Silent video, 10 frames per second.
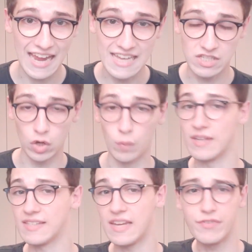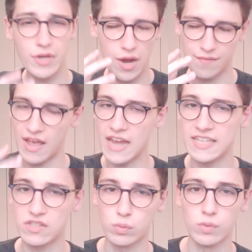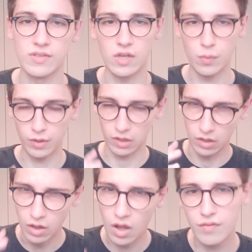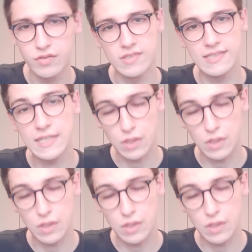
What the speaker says: As always, if you have any tools that you would love to see